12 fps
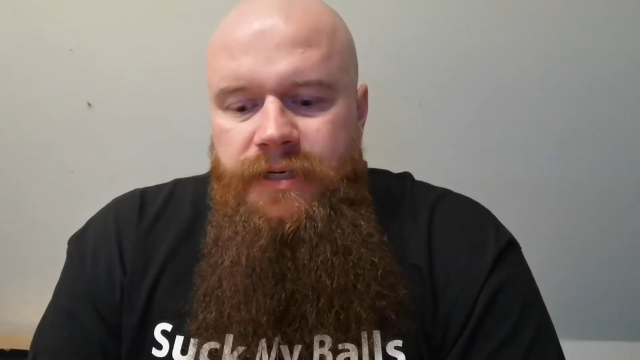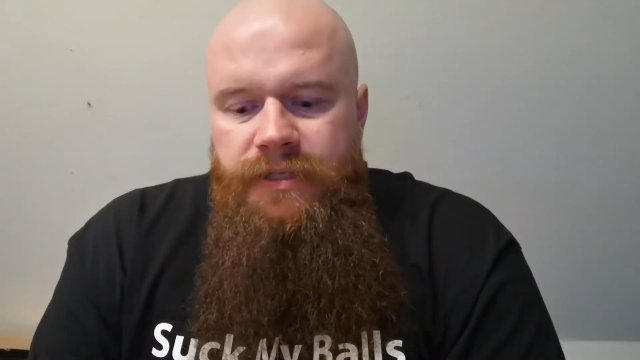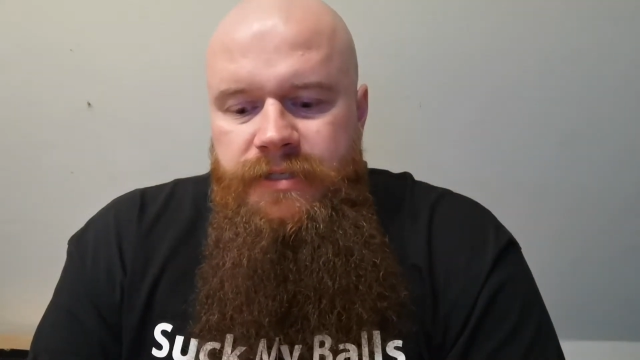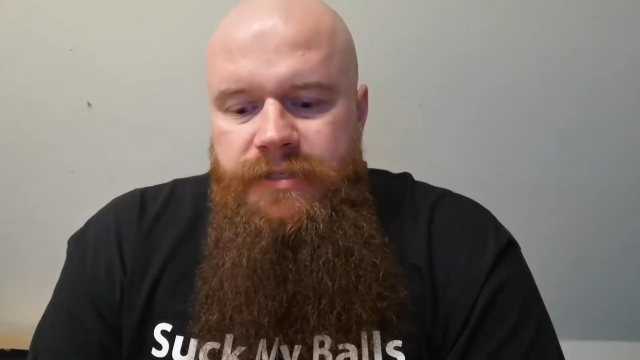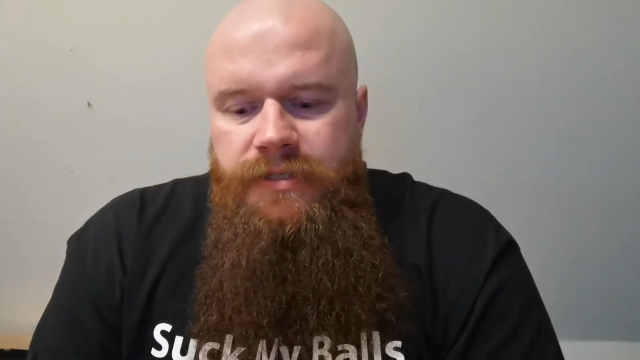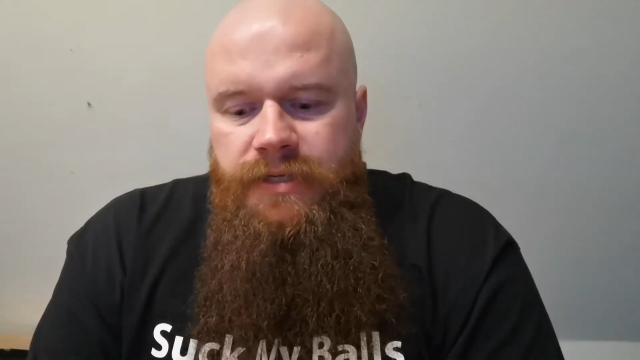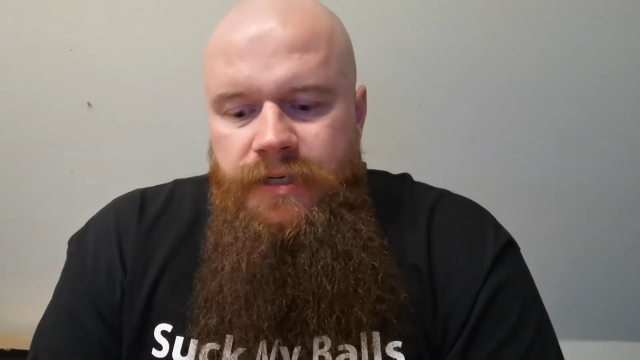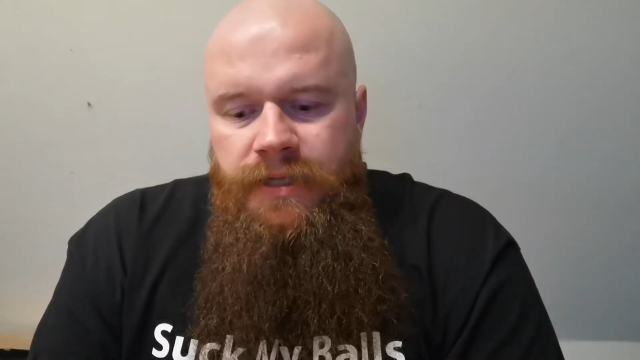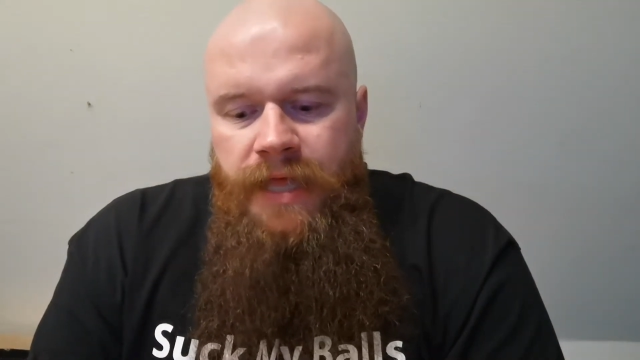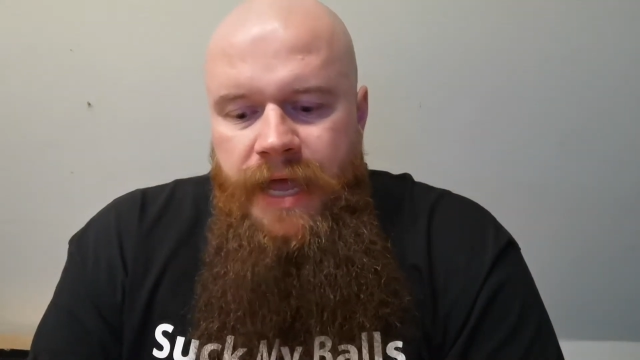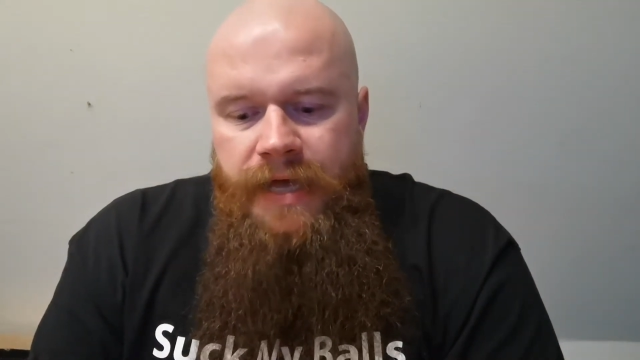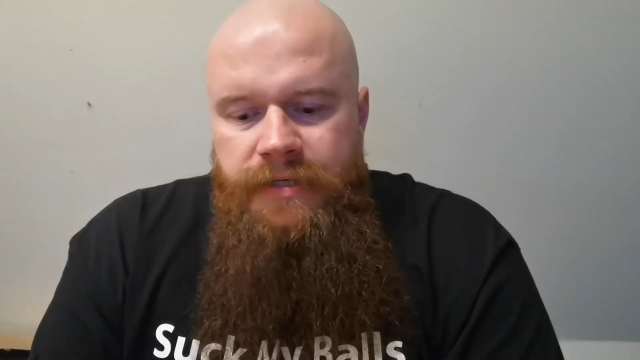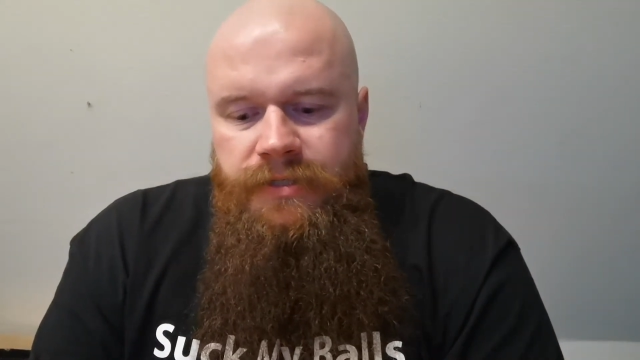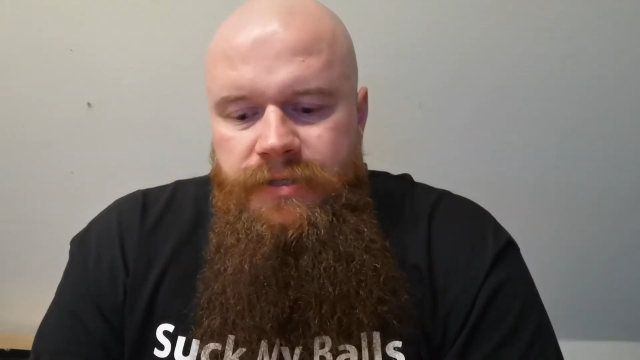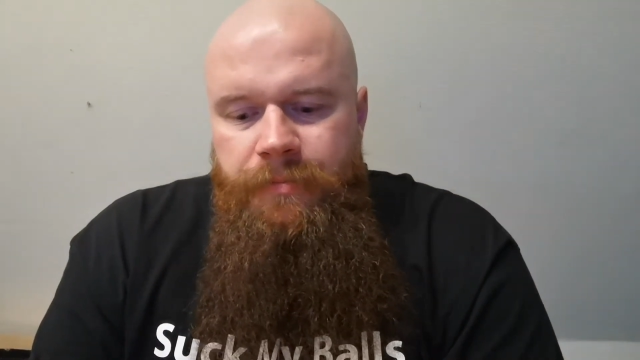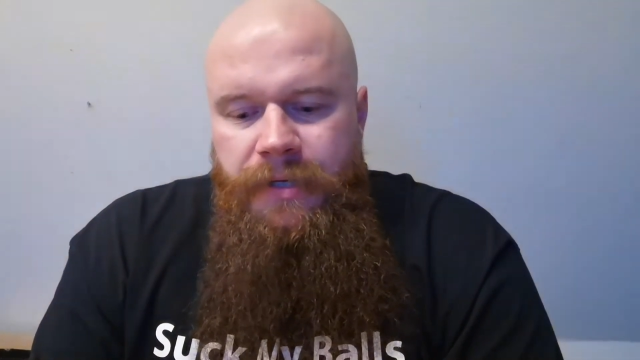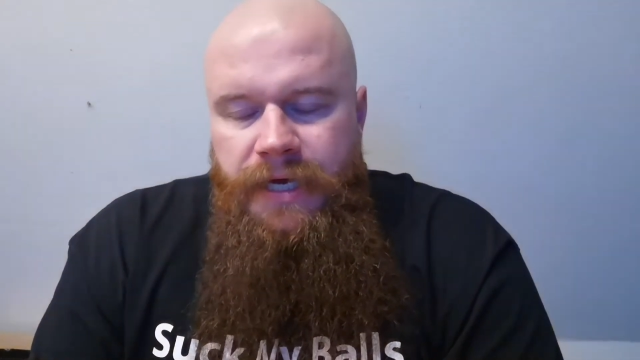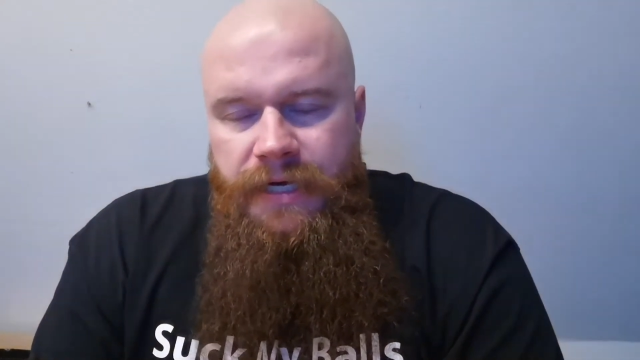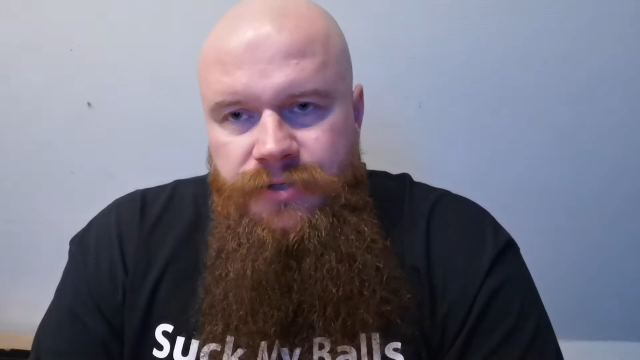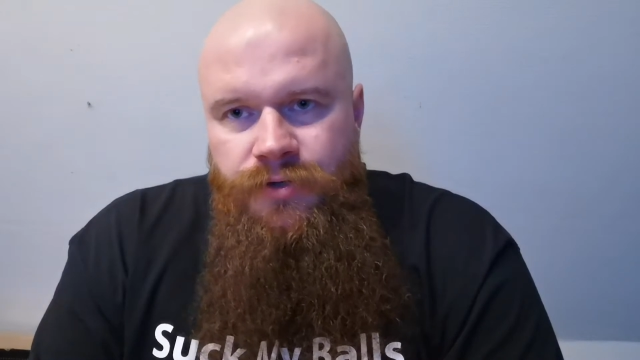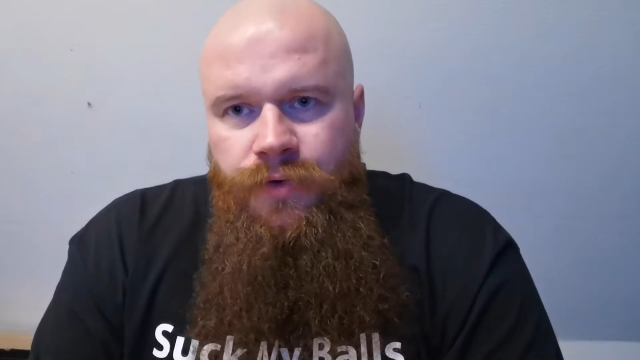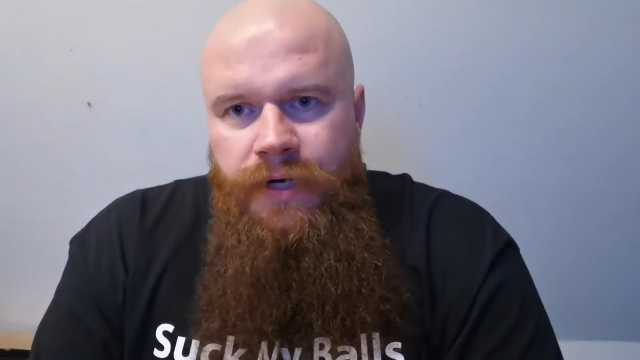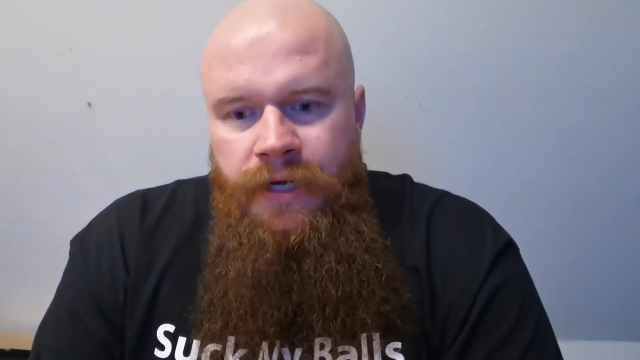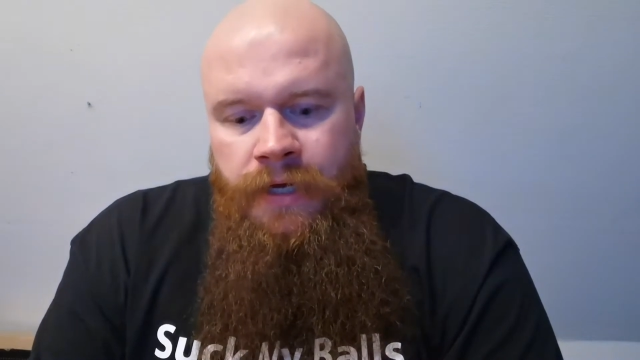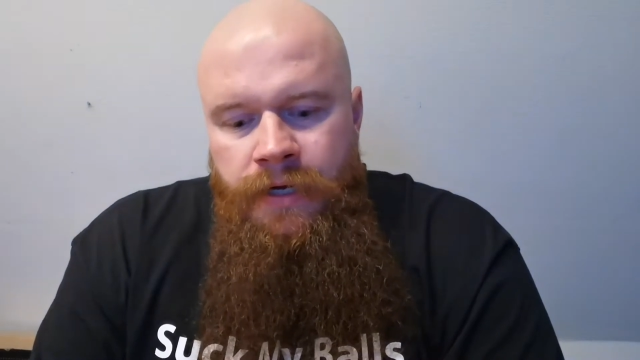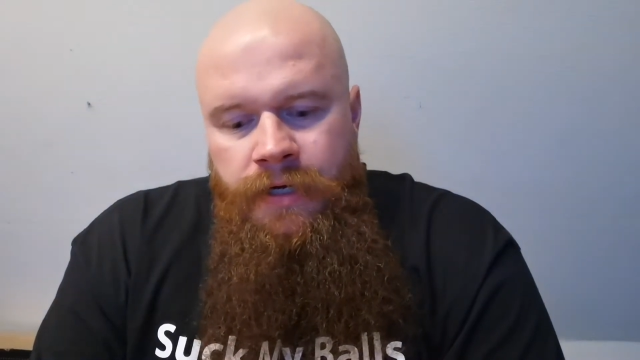and it still has some kick to it.